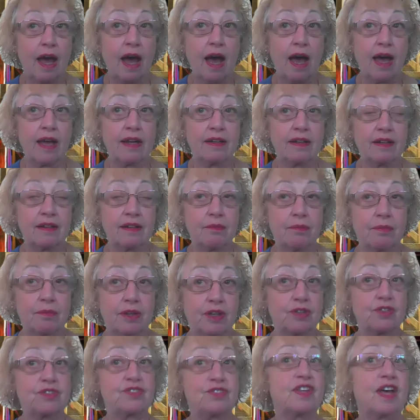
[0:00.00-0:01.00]
And
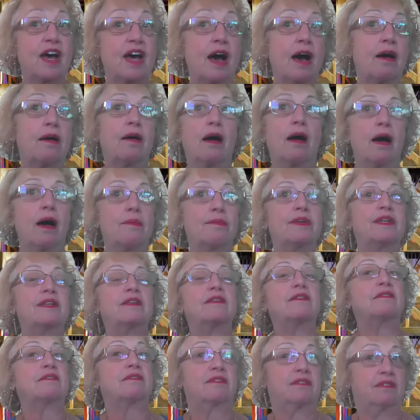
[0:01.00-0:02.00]
because, I
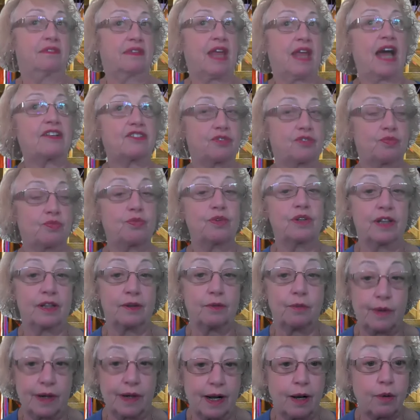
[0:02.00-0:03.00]
mean, that's really
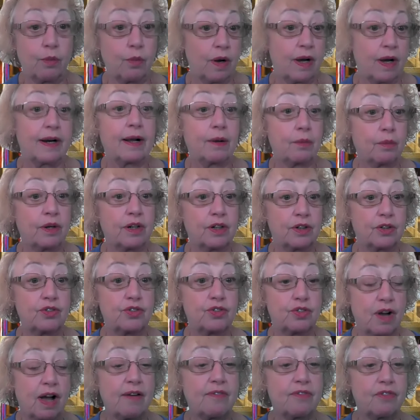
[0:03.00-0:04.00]
what I want. I want to
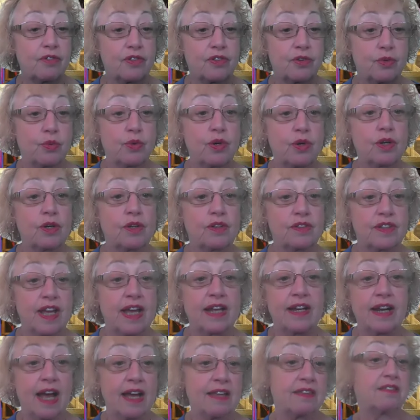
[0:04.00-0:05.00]
travel the world,
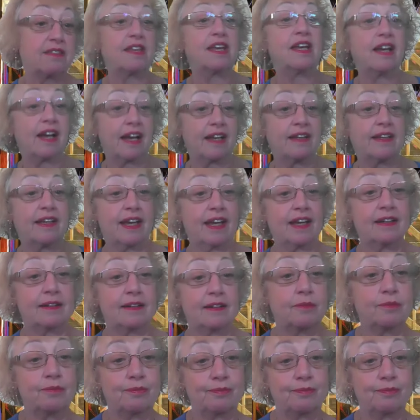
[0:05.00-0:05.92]
and I think I can.